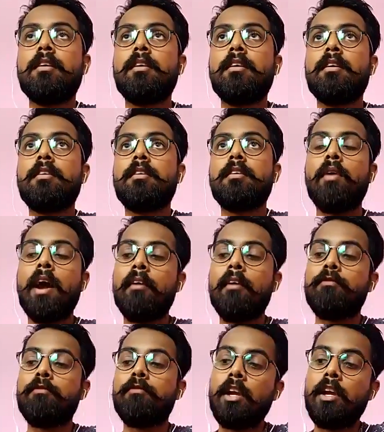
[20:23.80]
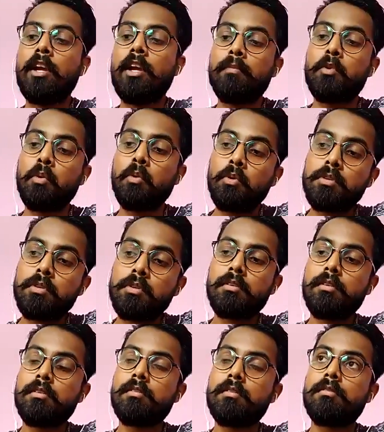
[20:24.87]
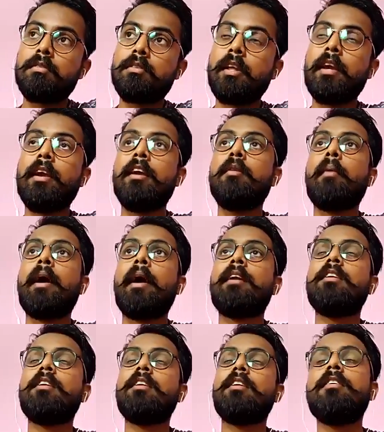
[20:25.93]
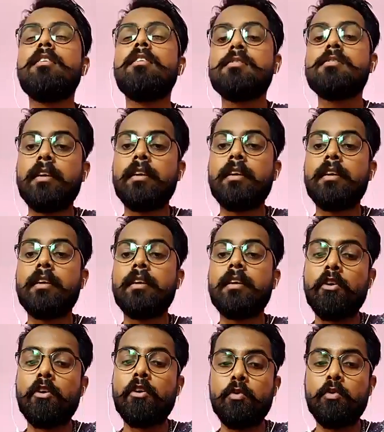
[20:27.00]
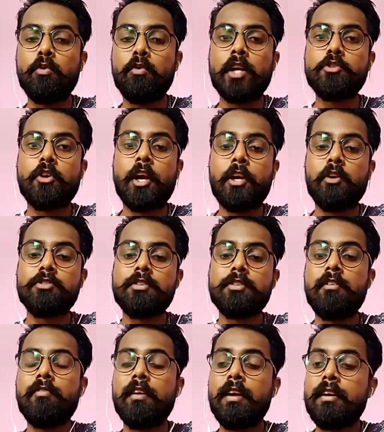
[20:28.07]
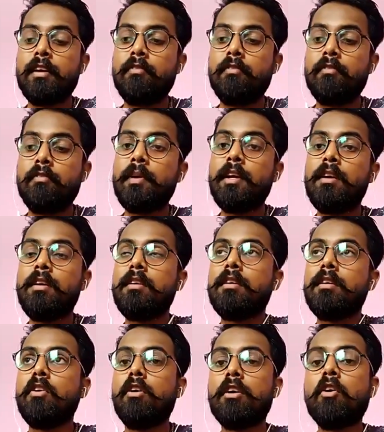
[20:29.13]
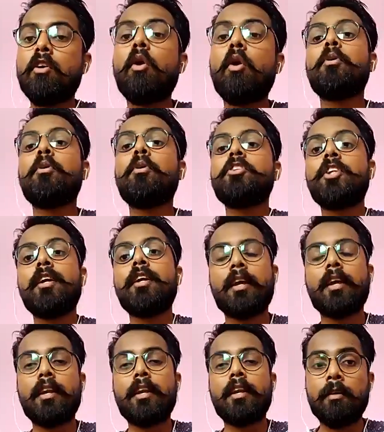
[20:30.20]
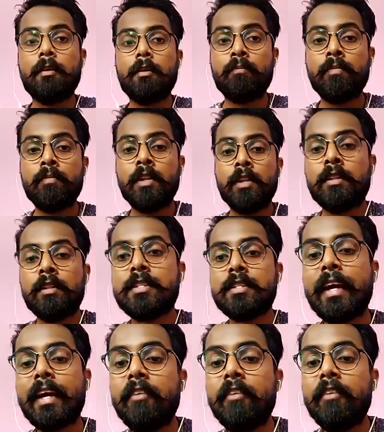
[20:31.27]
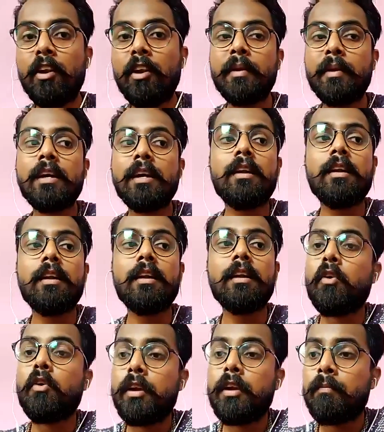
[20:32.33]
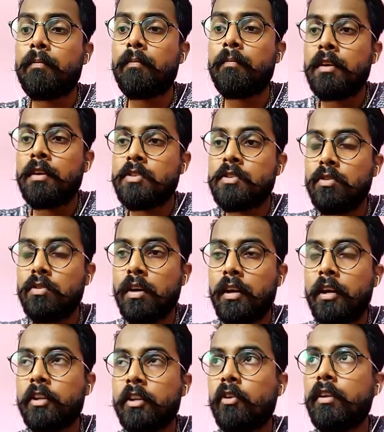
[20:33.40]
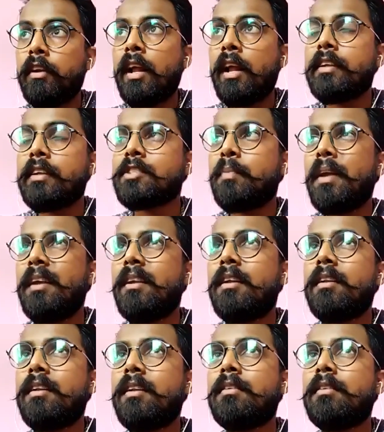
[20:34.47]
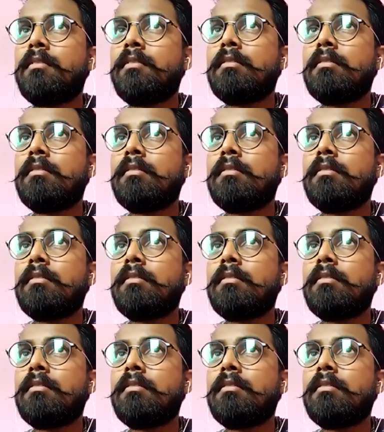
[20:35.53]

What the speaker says: You have to keep those thing in mind. The first thing that you have to educate yourself will be your composition technique. The second will be the color theory. So color theory I'll explain in a,